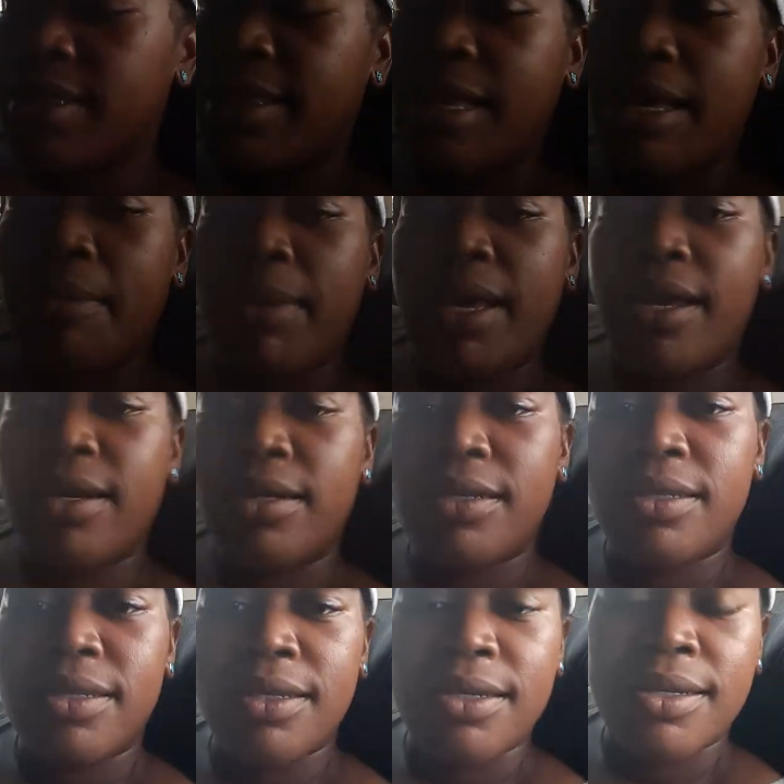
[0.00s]
That
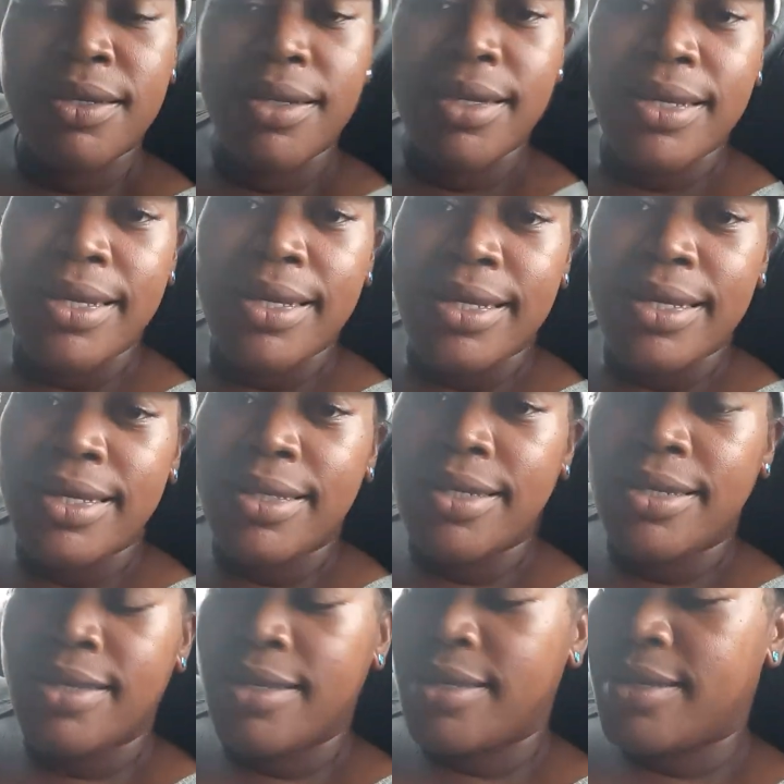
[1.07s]
matters. Because
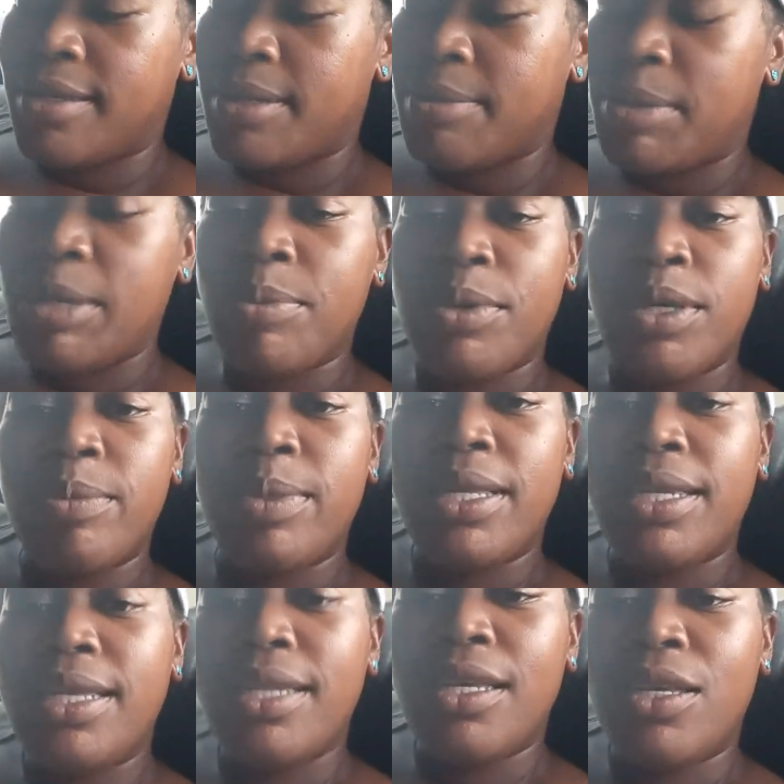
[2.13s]
either people could be
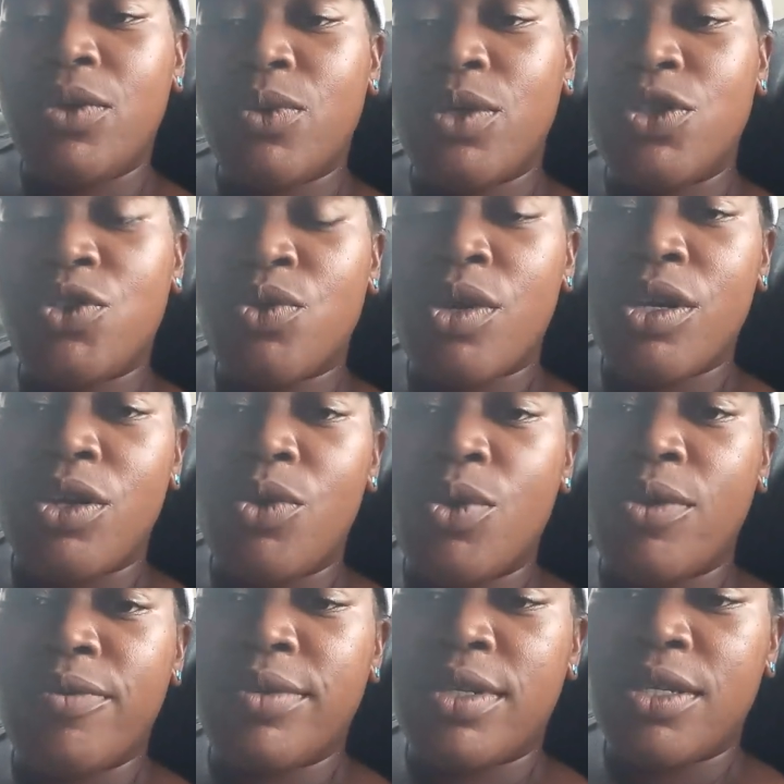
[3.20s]
leading you and drawing you
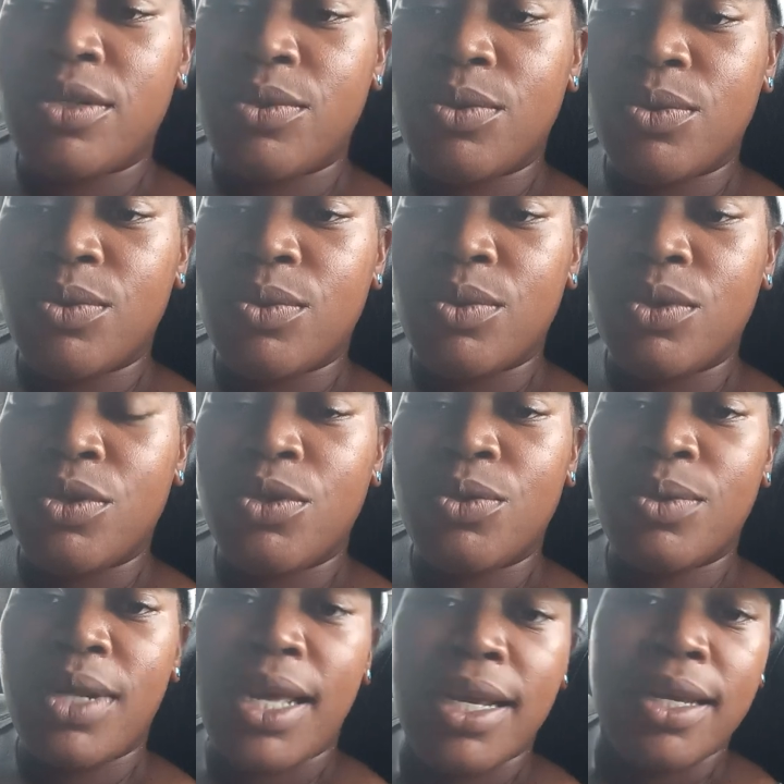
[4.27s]
over to
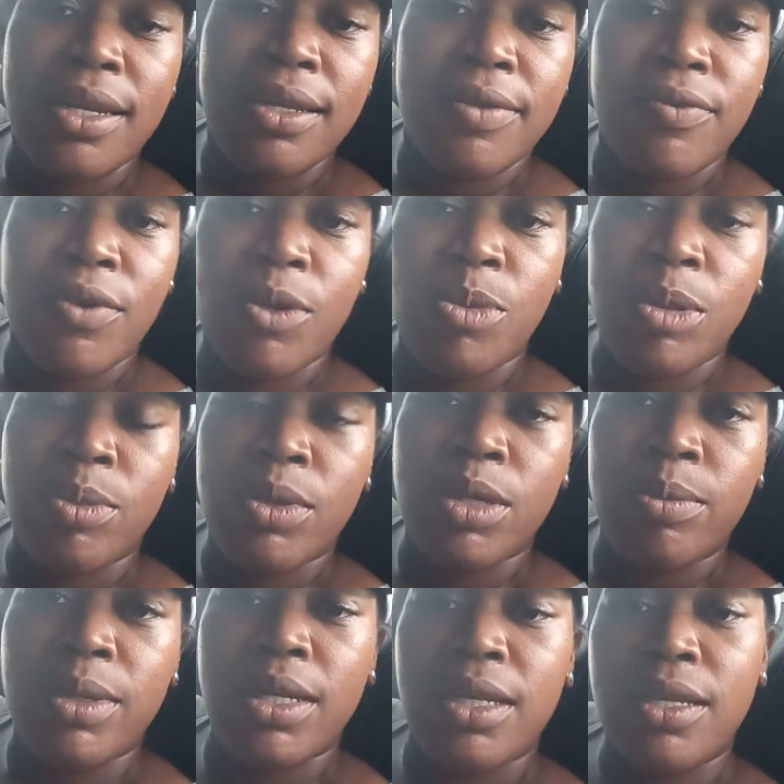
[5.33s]
do negative, or people
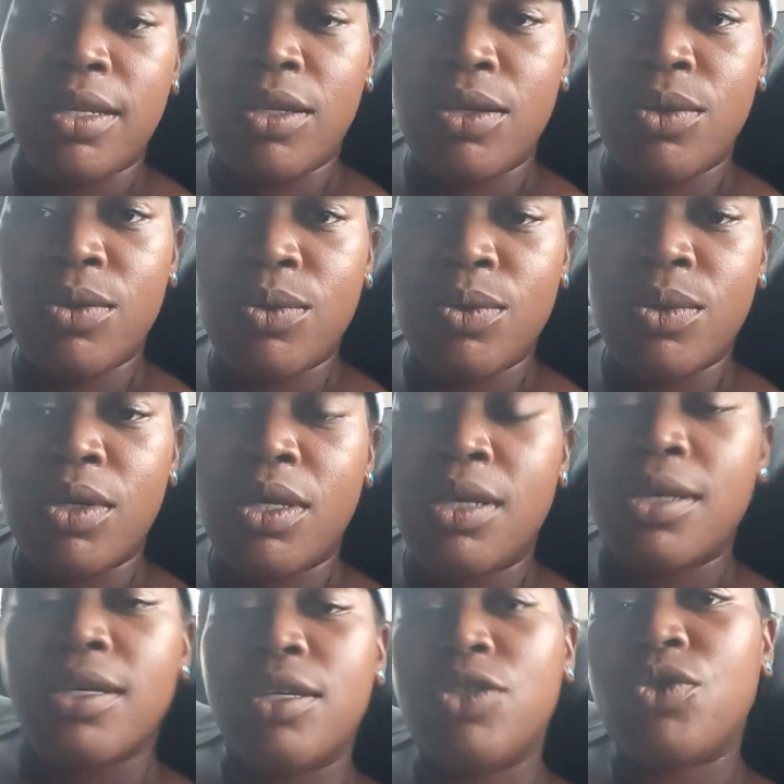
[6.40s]
could be leading you
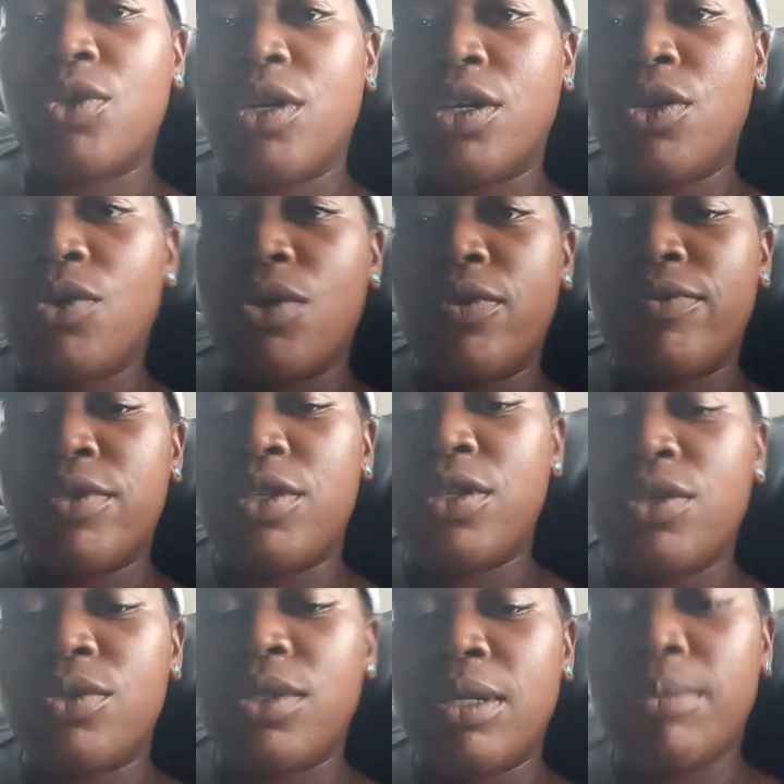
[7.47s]
and drawing you over to
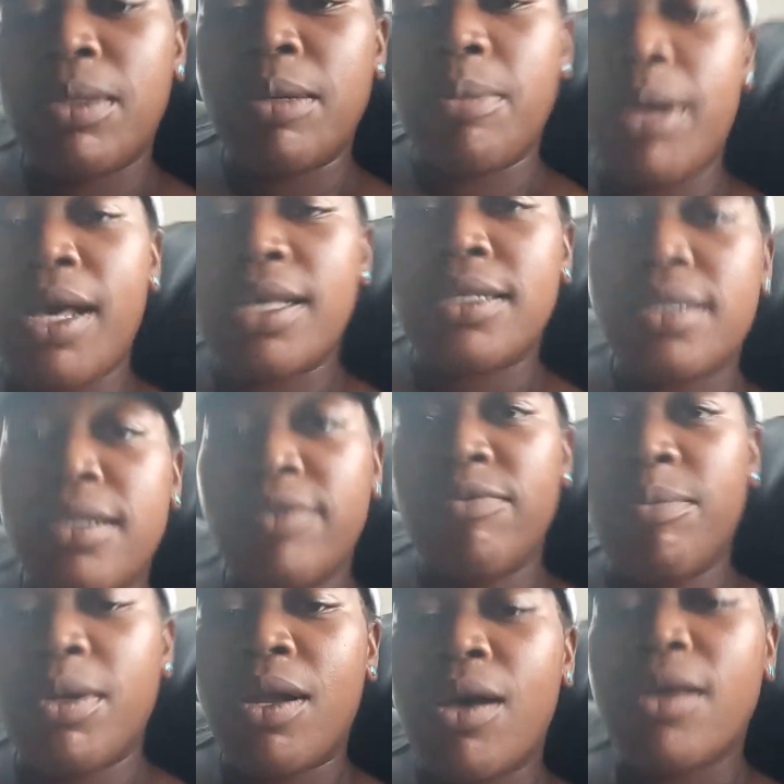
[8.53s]
do something positive.
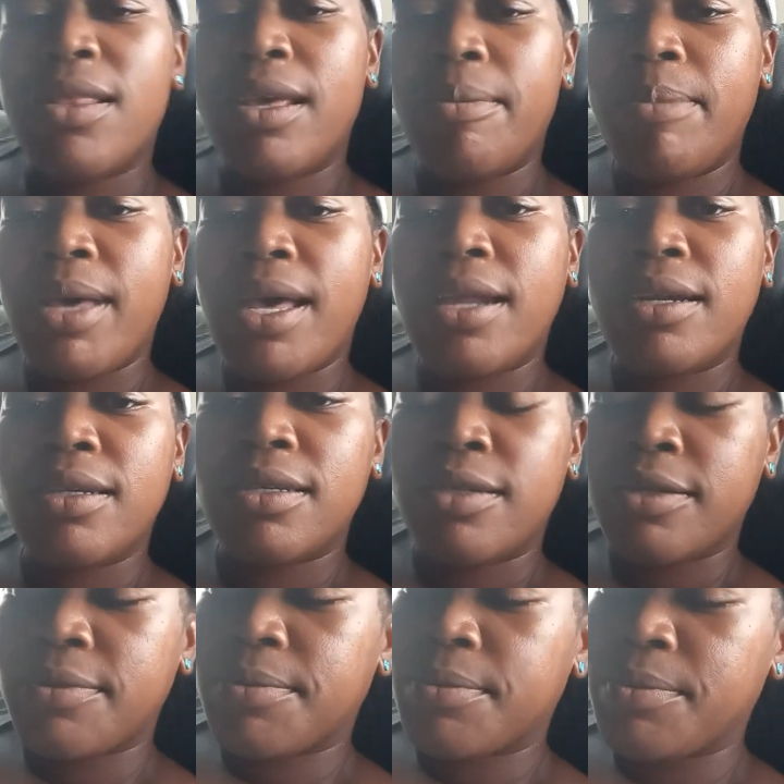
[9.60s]
But all that
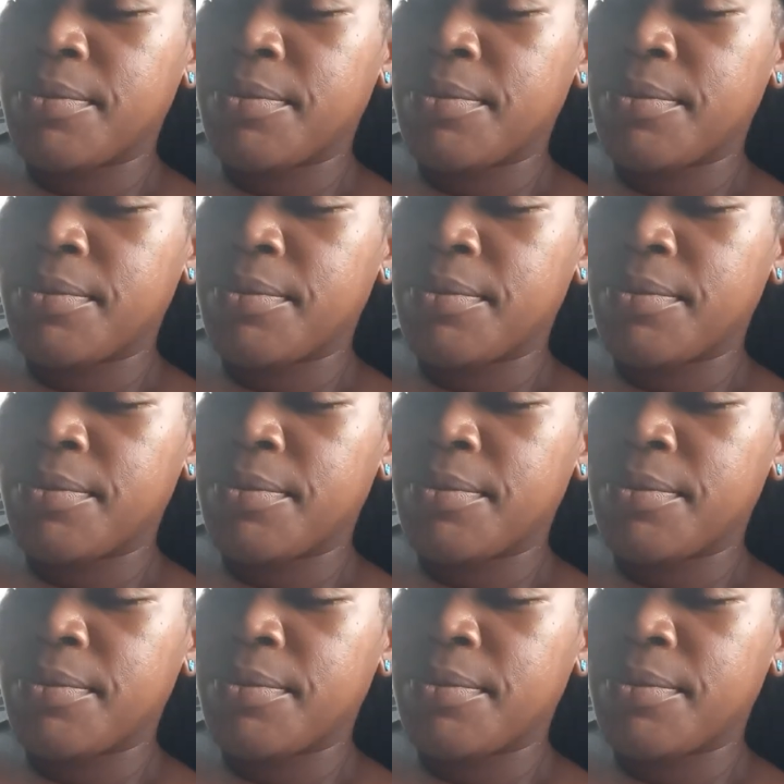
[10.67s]
matters.